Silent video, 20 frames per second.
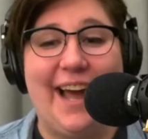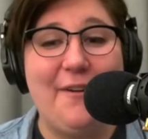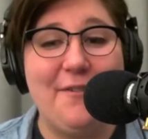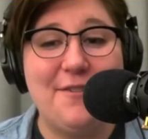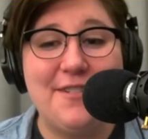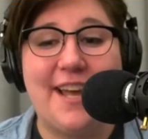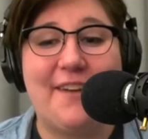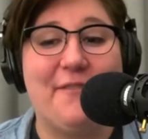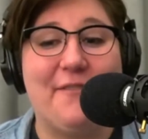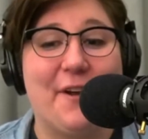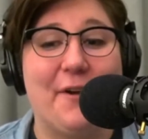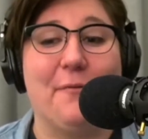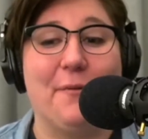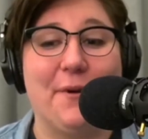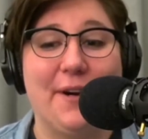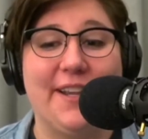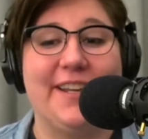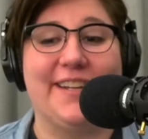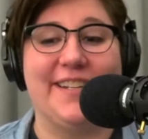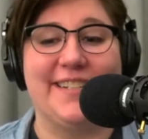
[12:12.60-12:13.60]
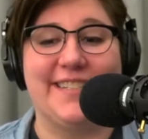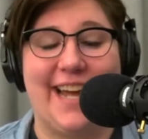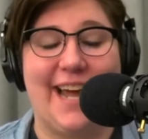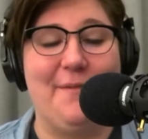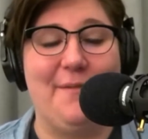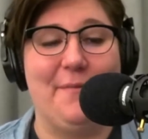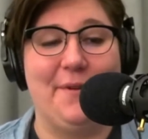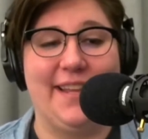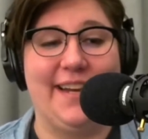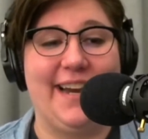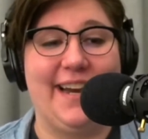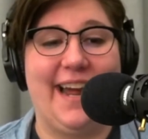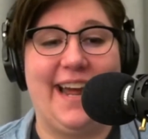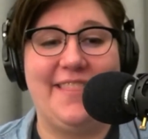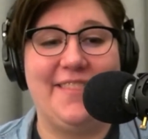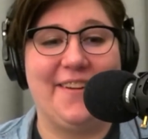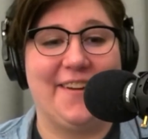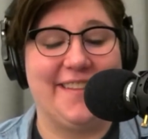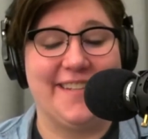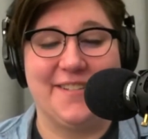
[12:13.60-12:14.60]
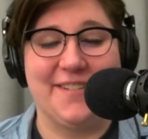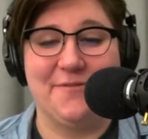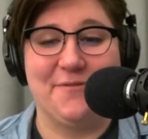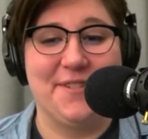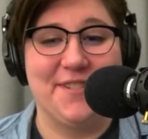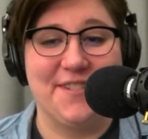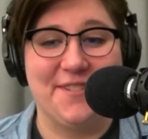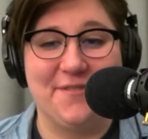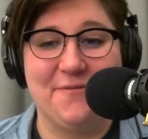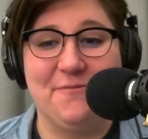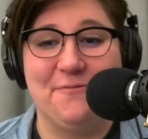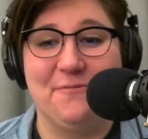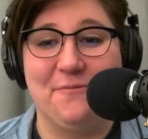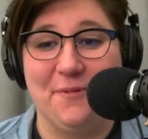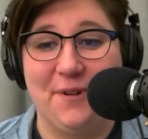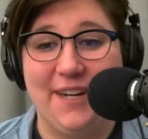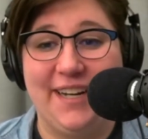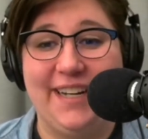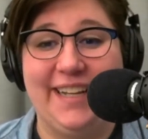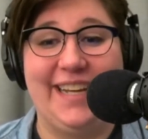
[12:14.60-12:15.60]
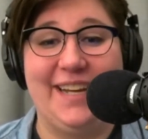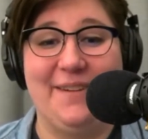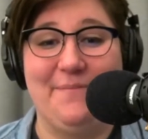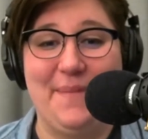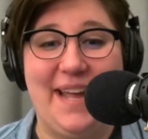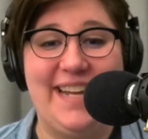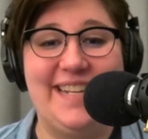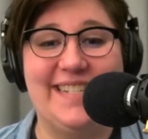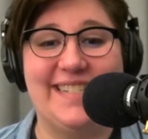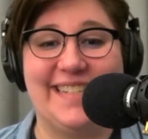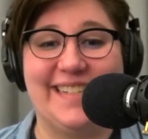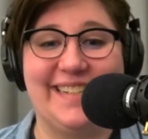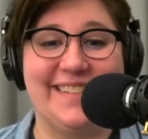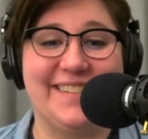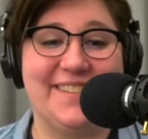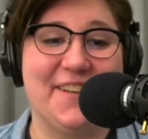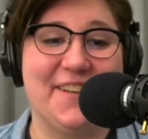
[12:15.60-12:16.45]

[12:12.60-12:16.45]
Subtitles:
having a really good time with it. And I thought this was really amazing.